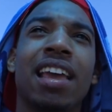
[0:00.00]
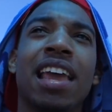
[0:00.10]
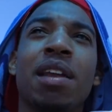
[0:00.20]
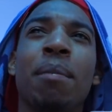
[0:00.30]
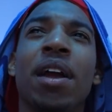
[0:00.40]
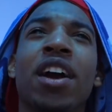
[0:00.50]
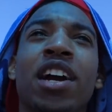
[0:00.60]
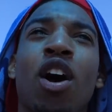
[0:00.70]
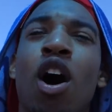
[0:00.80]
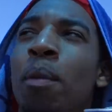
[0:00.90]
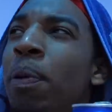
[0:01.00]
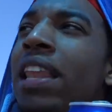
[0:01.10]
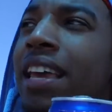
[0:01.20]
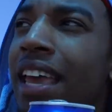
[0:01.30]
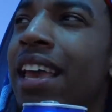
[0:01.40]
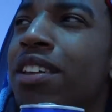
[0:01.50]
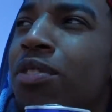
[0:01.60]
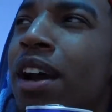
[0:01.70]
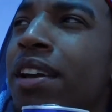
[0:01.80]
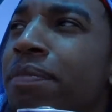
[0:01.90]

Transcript: in America are pelicans, right?